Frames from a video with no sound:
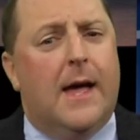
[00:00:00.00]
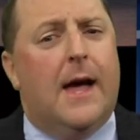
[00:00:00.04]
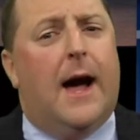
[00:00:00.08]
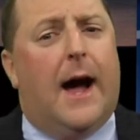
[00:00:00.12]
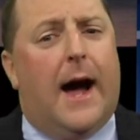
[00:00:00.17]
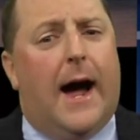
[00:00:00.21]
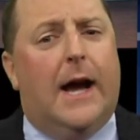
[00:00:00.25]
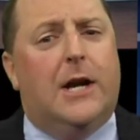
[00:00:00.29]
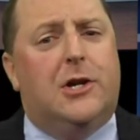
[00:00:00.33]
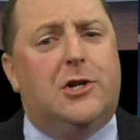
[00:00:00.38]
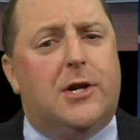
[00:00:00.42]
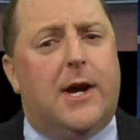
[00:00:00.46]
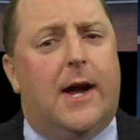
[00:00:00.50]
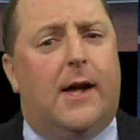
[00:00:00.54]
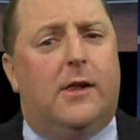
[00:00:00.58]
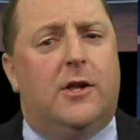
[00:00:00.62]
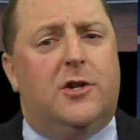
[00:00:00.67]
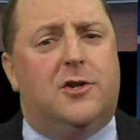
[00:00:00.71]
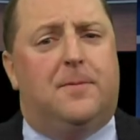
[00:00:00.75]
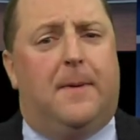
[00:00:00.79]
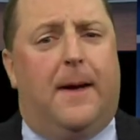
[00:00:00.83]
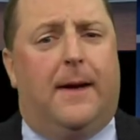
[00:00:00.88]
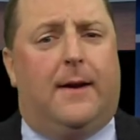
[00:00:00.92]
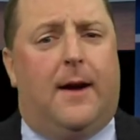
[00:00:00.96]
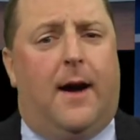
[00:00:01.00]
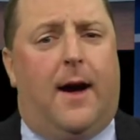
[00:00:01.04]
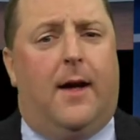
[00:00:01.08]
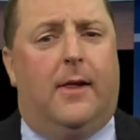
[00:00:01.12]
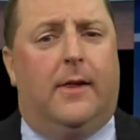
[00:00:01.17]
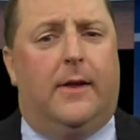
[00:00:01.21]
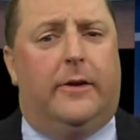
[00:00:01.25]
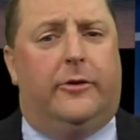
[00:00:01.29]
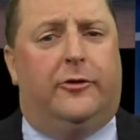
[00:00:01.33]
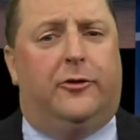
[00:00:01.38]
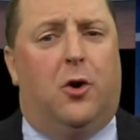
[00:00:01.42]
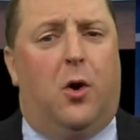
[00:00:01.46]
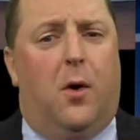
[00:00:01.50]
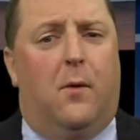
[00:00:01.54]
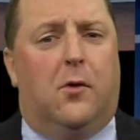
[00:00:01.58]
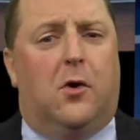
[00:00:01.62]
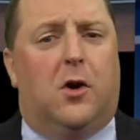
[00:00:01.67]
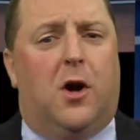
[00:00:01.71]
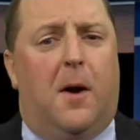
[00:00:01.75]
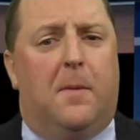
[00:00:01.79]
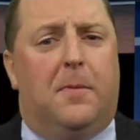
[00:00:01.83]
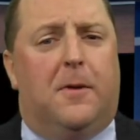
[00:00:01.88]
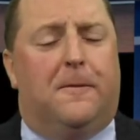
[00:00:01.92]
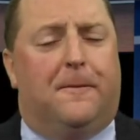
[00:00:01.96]
I challenged my colleagues to
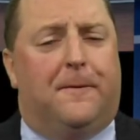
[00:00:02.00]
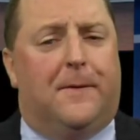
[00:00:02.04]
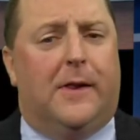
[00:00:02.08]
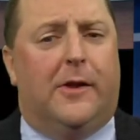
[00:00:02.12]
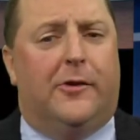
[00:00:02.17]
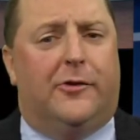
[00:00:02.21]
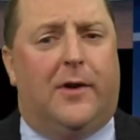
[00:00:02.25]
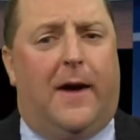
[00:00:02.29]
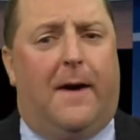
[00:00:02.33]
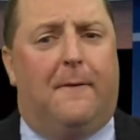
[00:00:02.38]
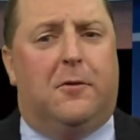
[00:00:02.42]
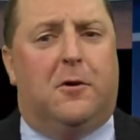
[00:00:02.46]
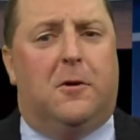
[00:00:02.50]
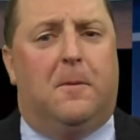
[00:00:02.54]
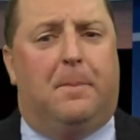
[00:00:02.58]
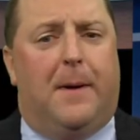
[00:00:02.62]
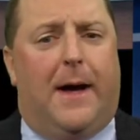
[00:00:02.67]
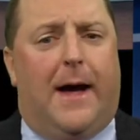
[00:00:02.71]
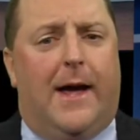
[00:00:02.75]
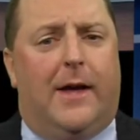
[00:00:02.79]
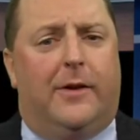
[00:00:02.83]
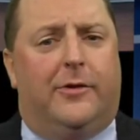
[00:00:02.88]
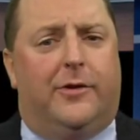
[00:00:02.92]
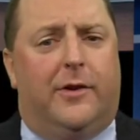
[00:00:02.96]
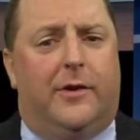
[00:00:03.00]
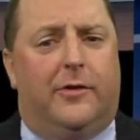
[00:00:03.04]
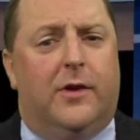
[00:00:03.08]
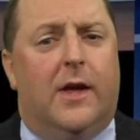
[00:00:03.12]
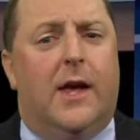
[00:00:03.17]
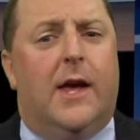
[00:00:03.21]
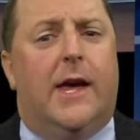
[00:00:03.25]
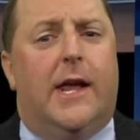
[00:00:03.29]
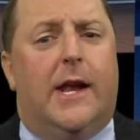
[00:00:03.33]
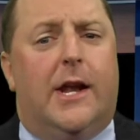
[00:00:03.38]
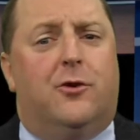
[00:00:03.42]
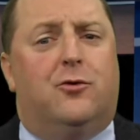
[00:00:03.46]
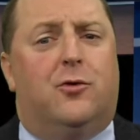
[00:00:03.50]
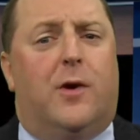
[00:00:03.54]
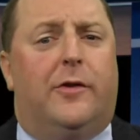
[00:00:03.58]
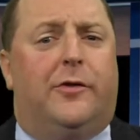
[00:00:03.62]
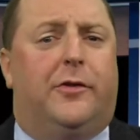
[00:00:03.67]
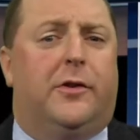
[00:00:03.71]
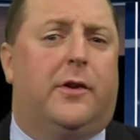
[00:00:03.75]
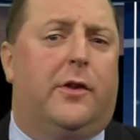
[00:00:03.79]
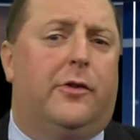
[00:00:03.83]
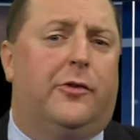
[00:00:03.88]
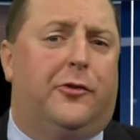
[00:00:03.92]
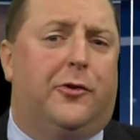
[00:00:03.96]
overcome their philosophical biases and address the
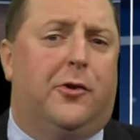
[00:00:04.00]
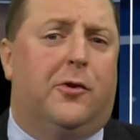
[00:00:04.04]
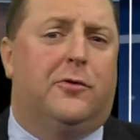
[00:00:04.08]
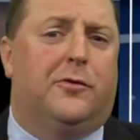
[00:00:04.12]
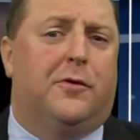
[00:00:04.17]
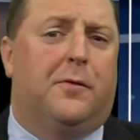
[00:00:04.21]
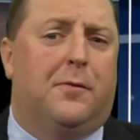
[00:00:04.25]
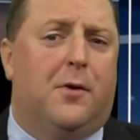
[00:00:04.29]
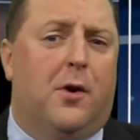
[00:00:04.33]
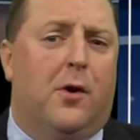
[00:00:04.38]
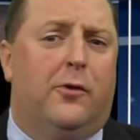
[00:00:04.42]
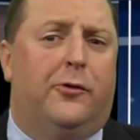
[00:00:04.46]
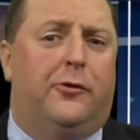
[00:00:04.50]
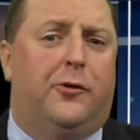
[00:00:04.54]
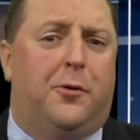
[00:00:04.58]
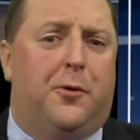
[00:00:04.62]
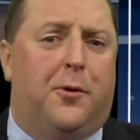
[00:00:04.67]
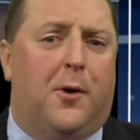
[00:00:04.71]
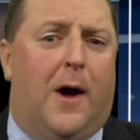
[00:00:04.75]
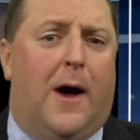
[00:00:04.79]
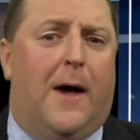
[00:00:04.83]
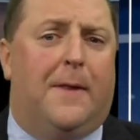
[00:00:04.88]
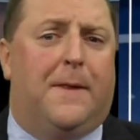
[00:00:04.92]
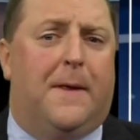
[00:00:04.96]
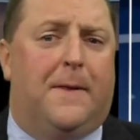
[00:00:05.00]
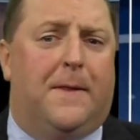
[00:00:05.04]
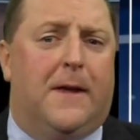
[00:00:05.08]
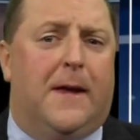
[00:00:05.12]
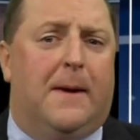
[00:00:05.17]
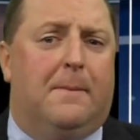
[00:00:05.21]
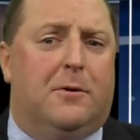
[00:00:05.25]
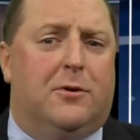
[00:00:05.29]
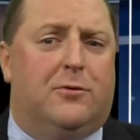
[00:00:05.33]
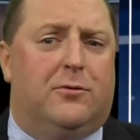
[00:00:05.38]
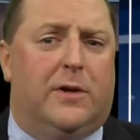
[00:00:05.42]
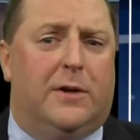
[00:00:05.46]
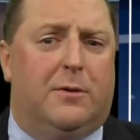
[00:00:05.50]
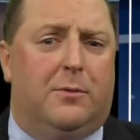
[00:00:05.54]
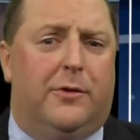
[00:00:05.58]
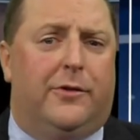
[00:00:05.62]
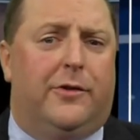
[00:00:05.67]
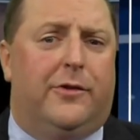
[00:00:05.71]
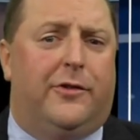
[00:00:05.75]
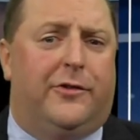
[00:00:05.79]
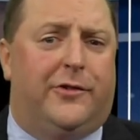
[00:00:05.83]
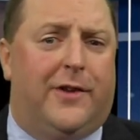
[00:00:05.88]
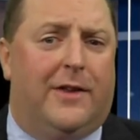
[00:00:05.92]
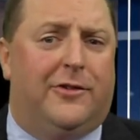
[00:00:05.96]
concerns of those who thought that the imagery was
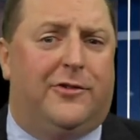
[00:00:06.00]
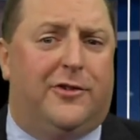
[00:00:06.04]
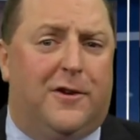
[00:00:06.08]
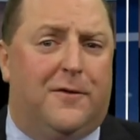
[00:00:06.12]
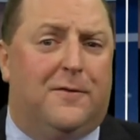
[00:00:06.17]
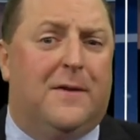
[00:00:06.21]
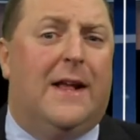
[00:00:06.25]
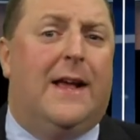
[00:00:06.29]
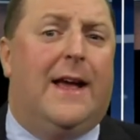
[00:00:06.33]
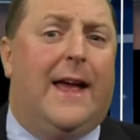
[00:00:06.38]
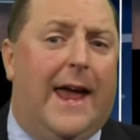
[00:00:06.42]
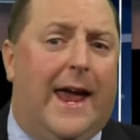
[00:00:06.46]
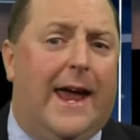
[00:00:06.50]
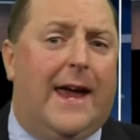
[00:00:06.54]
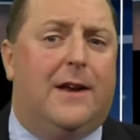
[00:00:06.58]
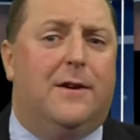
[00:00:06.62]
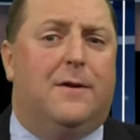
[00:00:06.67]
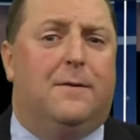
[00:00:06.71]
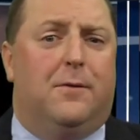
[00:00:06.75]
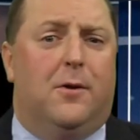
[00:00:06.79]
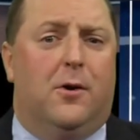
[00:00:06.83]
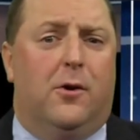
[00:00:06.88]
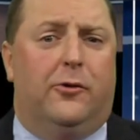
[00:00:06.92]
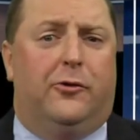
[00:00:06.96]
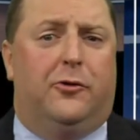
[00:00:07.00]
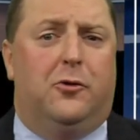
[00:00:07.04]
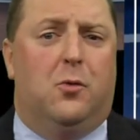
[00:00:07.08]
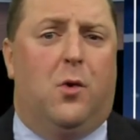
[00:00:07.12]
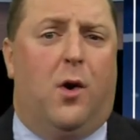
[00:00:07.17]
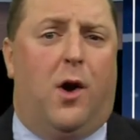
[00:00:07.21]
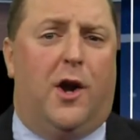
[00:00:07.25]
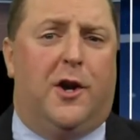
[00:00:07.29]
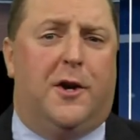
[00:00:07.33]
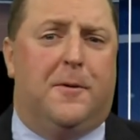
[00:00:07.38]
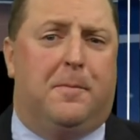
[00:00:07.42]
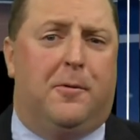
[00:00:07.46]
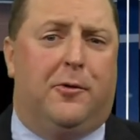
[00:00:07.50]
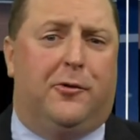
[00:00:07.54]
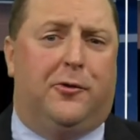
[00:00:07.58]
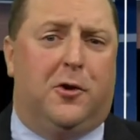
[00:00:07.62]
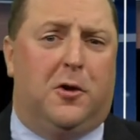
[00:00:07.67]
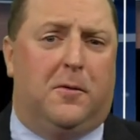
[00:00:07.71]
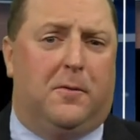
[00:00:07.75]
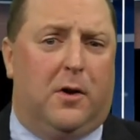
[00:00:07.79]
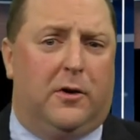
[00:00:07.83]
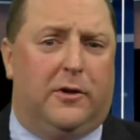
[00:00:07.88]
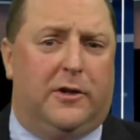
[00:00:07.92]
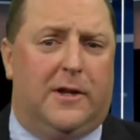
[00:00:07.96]
insensitive and of those who wanted to
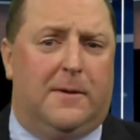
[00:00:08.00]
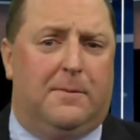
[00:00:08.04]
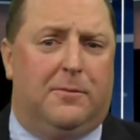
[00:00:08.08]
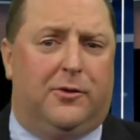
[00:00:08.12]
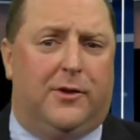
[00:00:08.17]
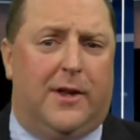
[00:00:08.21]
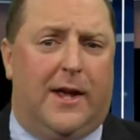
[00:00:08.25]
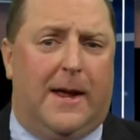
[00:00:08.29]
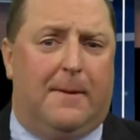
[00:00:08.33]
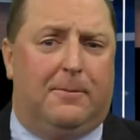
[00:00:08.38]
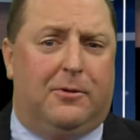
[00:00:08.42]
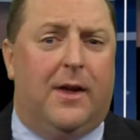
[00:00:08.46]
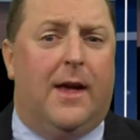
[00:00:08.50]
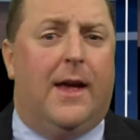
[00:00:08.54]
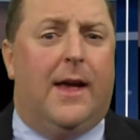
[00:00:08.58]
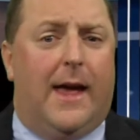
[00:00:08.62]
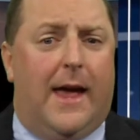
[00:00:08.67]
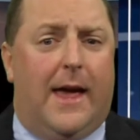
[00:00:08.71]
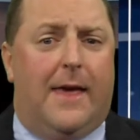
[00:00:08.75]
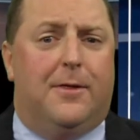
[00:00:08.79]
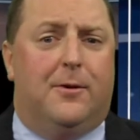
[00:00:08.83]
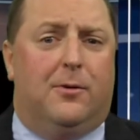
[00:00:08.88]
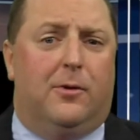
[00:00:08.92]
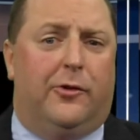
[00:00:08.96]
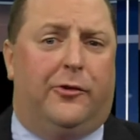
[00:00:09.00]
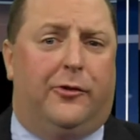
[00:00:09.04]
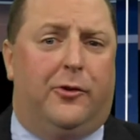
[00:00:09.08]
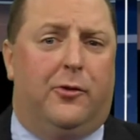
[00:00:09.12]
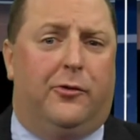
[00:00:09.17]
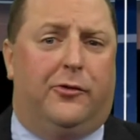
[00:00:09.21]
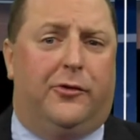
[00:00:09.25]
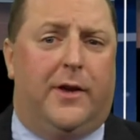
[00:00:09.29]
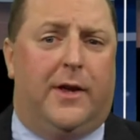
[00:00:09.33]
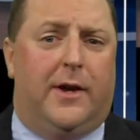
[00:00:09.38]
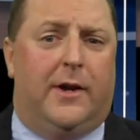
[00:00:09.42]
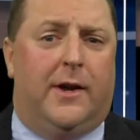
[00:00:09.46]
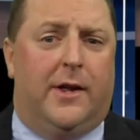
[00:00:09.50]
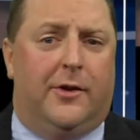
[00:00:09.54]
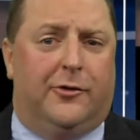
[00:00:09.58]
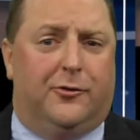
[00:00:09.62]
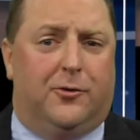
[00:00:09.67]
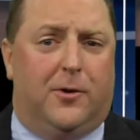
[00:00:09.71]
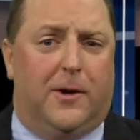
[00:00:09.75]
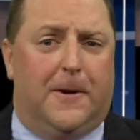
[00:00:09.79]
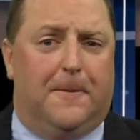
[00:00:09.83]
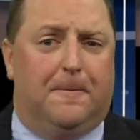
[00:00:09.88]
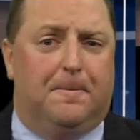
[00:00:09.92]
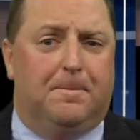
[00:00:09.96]
preserve our team's names and their associated history.